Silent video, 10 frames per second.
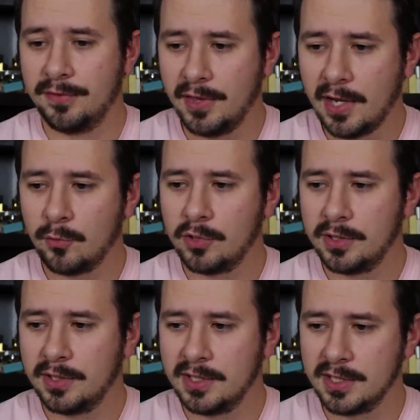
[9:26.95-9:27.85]
that
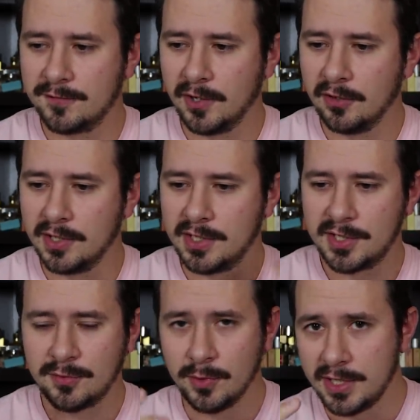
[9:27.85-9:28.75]
one is very
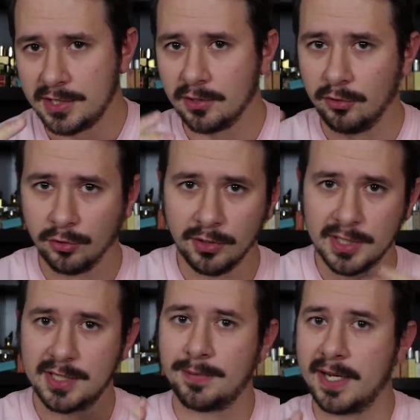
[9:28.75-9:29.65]
sweet,
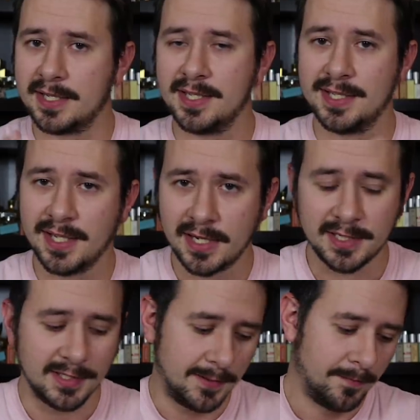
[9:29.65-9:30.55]
alluring, spicy,
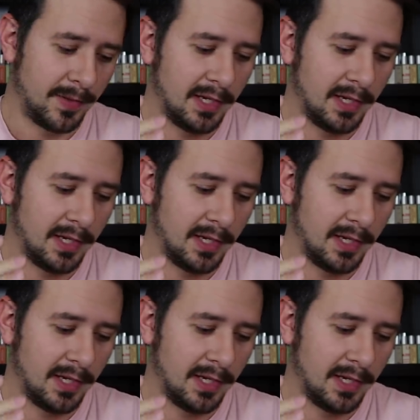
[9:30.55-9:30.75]
sexy.